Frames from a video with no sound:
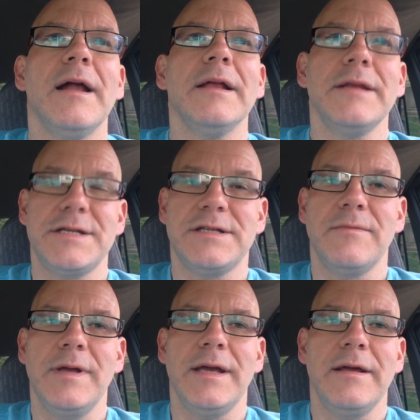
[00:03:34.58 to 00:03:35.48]
at least
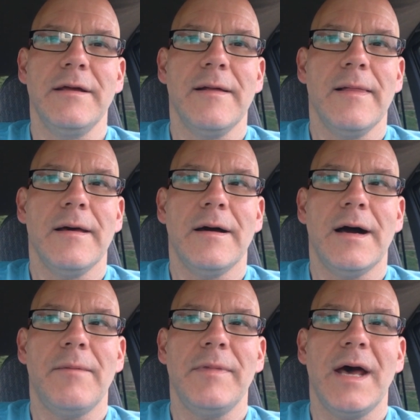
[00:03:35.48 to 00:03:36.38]
to me,
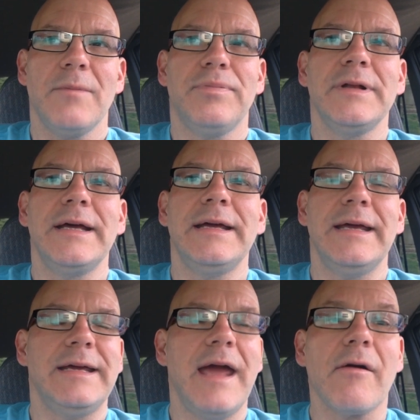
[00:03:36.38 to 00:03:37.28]
I'm not playing
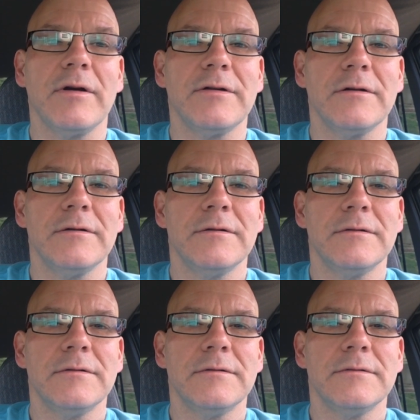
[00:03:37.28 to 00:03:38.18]
a character.
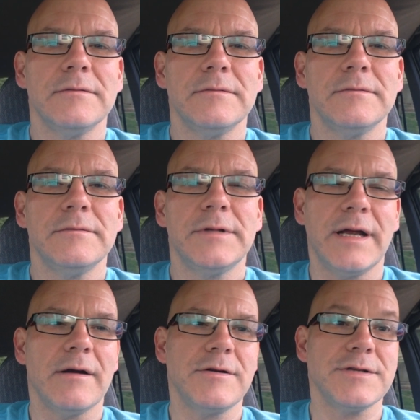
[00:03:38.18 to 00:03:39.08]
The
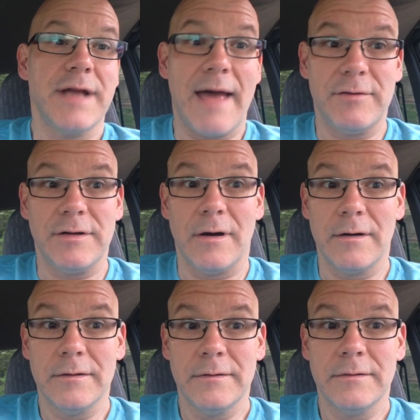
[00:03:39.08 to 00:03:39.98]
character is an
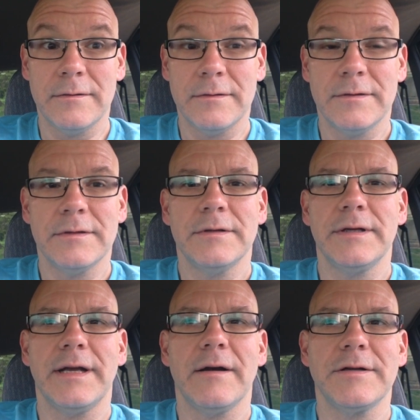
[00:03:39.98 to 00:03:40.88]
avatar.
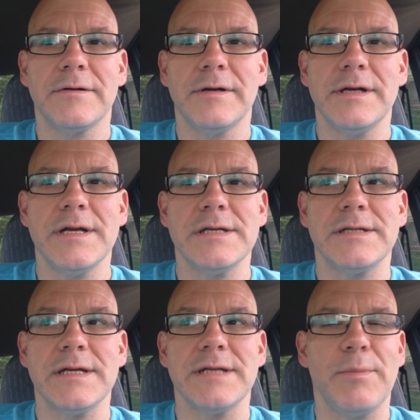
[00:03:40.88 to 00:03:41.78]
The character
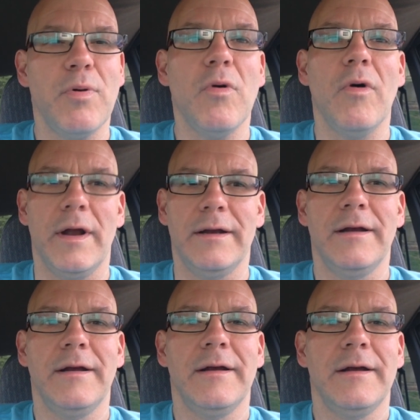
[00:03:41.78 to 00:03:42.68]
is is a pawn
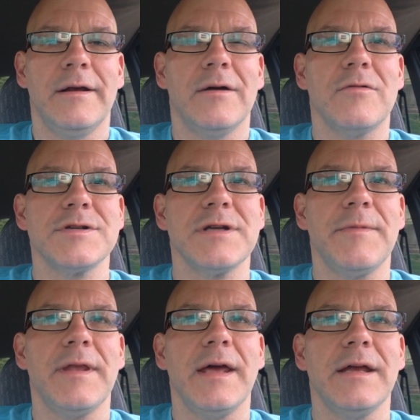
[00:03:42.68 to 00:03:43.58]
or
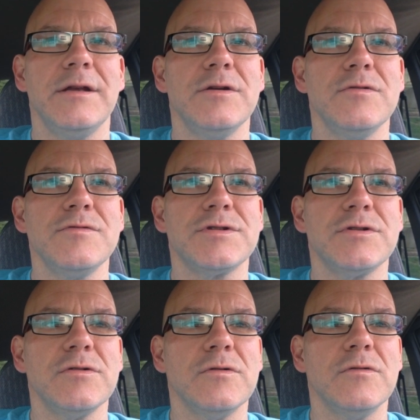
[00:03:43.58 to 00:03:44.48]
something that I can use
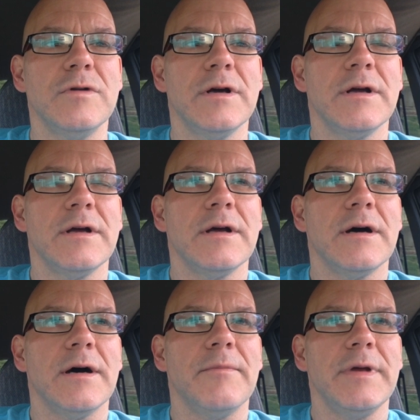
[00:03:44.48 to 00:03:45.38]
to
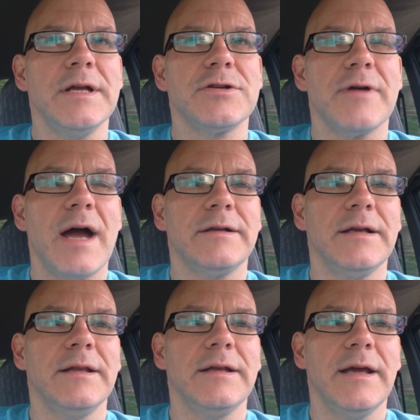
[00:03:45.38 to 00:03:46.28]
um, interact
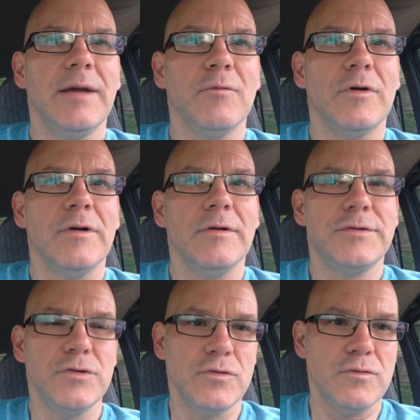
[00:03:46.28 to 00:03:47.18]
in the game world
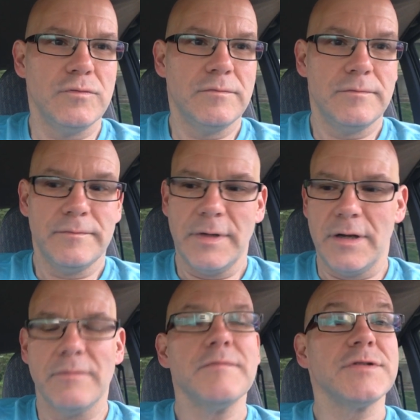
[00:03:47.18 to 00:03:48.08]
to you
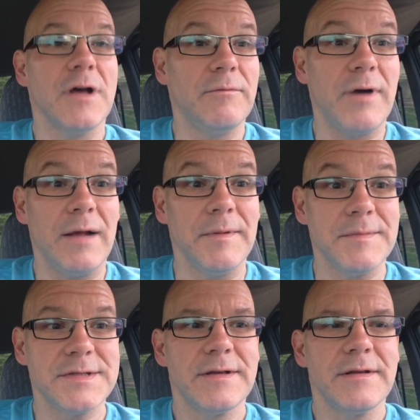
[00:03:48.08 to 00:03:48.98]
know, solve
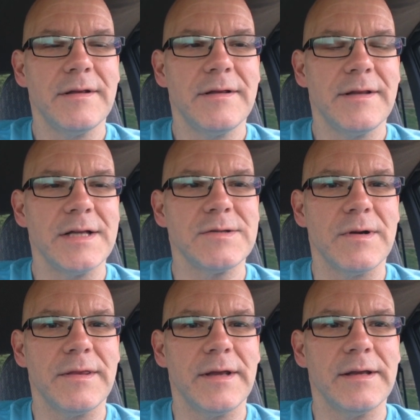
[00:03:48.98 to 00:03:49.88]
problems, that
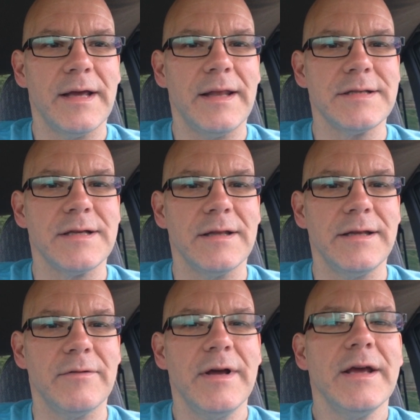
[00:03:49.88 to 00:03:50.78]
sort of thing. And that's a
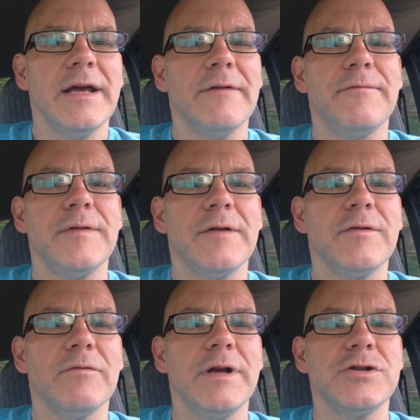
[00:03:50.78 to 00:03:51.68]
you know, if
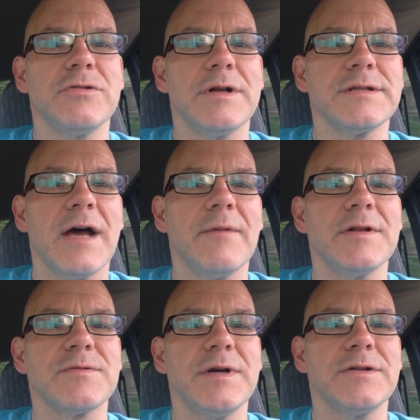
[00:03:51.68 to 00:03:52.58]
if you read Sean's
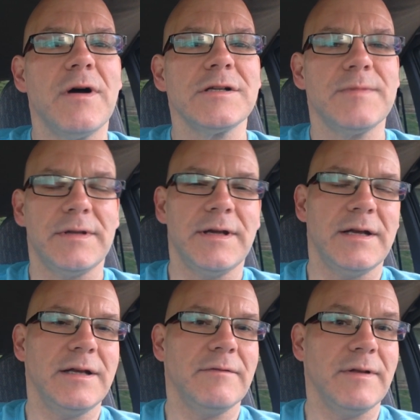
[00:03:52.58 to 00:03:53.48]
comments where he talks about the
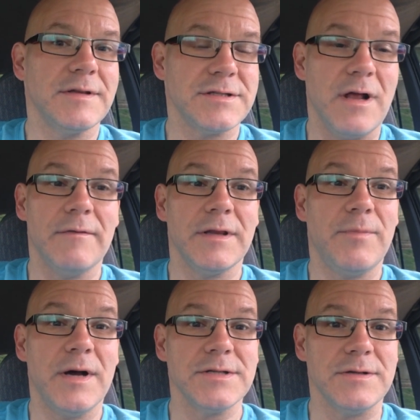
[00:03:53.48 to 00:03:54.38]
idea of like the solving the
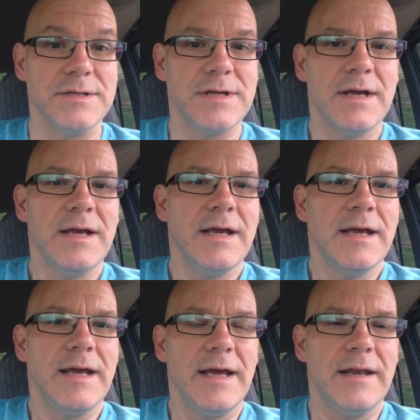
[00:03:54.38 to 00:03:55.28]
puzzles
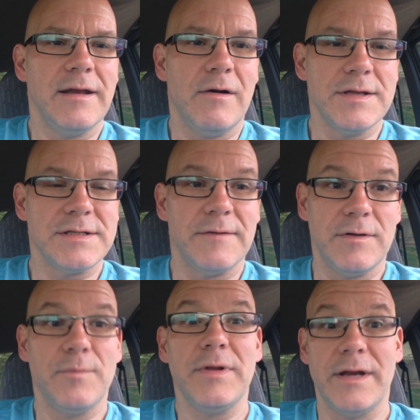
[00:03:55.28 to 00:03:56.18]
and all the stuff
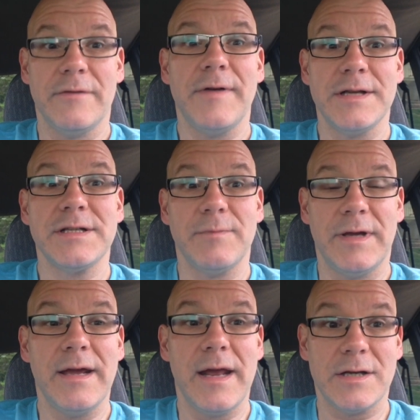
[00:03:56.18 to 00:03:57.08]
in the player facing
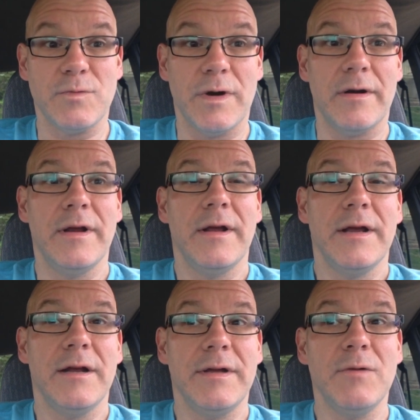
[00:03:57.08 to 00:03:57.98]
mechanics where
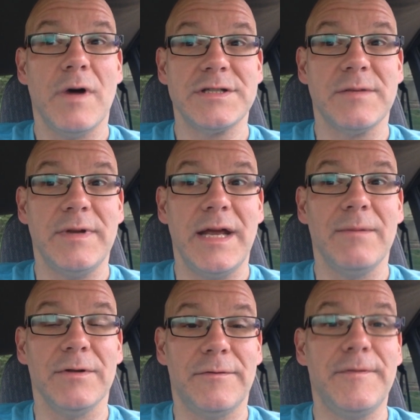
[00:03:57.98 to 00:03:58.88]
you know he wants to be
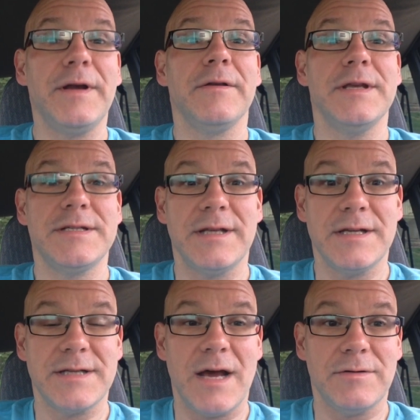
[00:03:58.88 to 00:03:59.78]
able to figure these
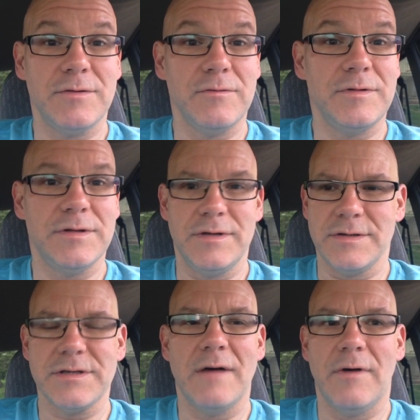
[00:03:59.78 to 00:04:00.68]
things out to, you
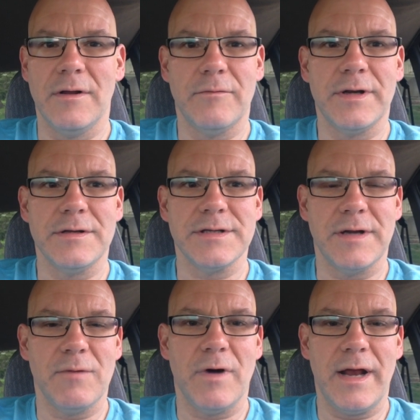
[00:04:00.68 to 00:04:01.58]
know solve all the riddles
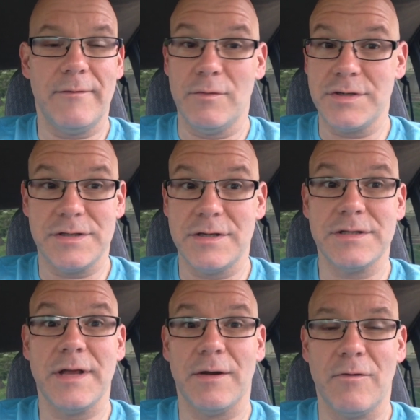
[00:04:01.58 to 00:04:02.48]
and, and what have you which is
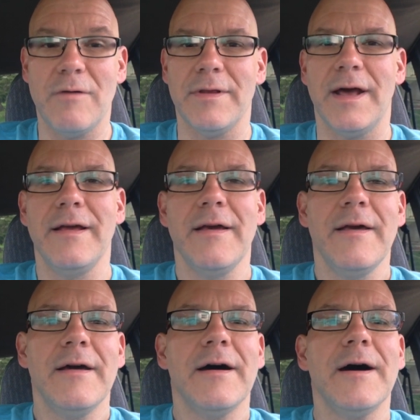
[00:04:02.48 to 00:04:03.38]
there's nothing wrong with that
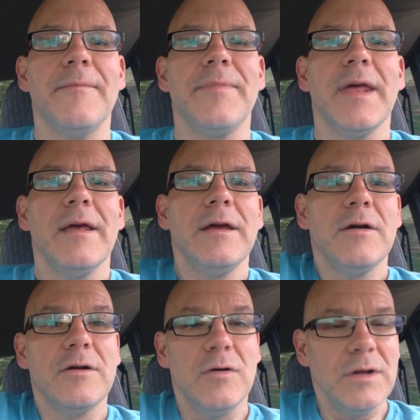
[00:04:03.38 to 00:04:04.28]
um,
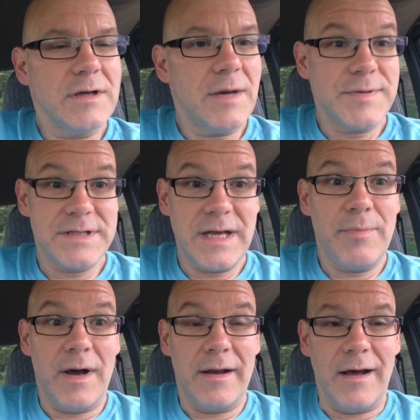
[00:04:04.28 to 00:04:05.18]
you go look up
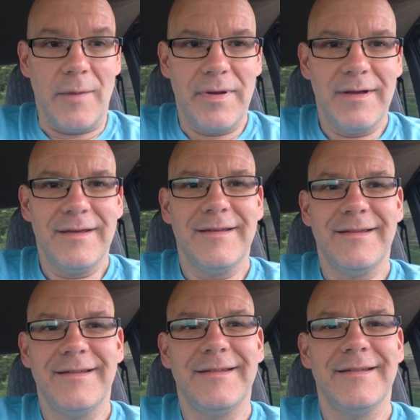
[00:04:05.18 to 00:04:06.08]
step on up
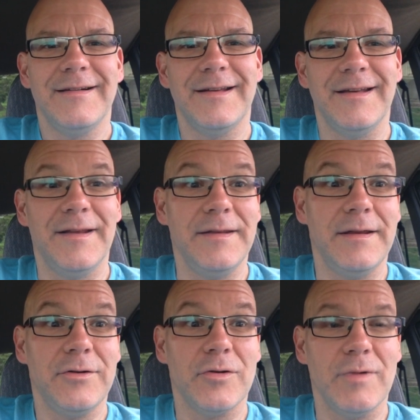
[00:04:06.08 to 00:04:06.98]
on, on
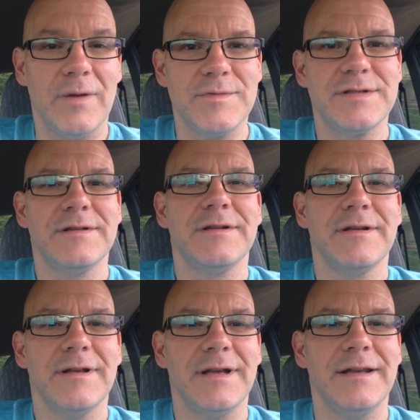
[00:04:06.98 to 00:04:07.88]
the interwebs
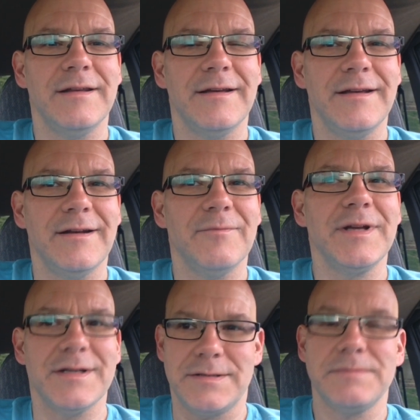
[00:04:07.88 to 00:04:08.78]
and uh, you know
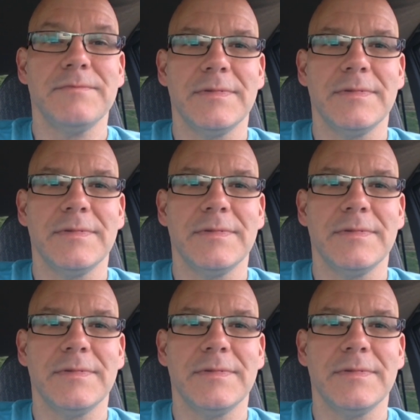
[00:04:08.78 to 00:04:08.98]
because